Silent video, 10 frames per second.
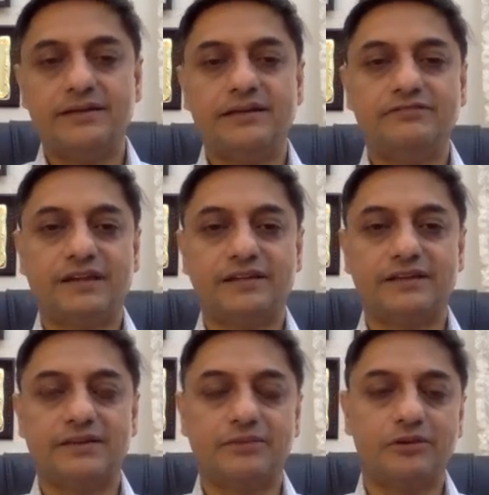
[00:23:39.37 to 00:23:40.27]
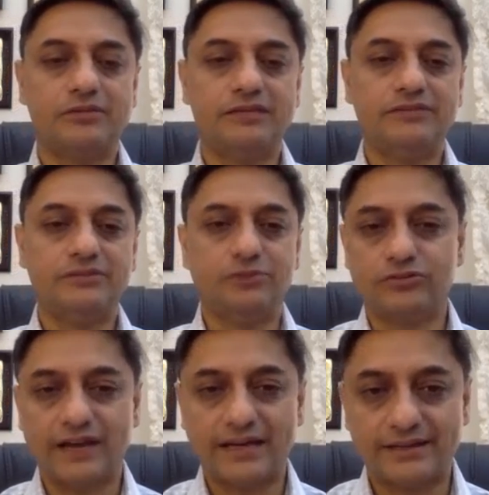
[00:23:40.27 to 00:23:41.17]
In fact, they are probably even more
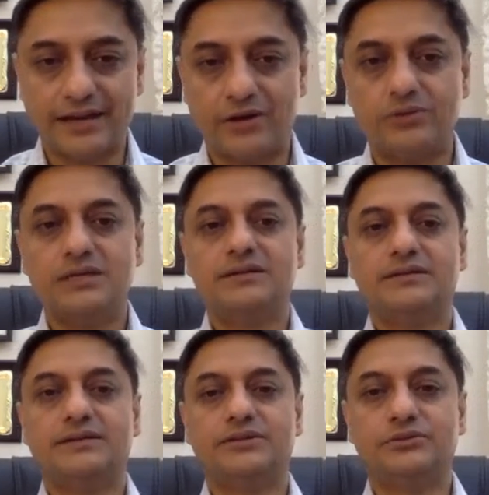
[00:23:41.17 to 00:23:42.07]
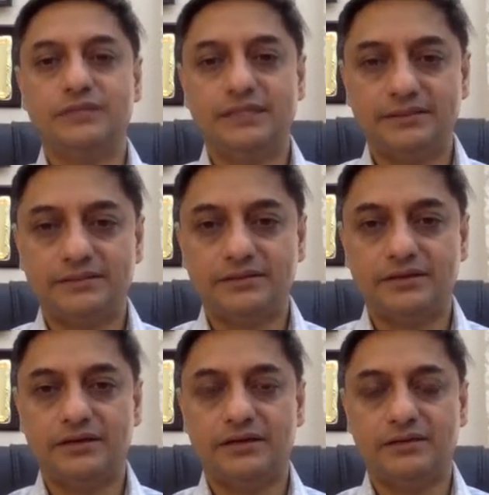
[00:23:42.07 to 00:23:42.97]
valid now that you need
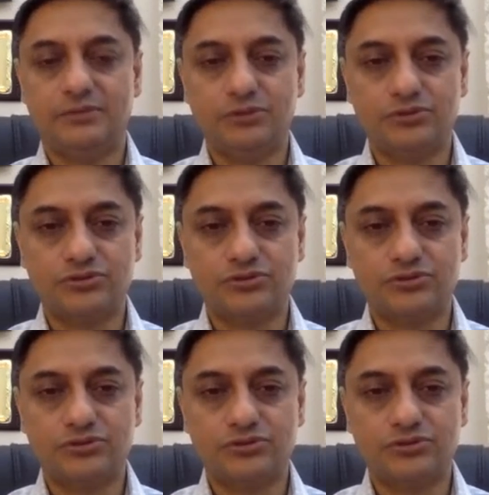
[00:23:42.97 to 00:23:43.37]
a boost.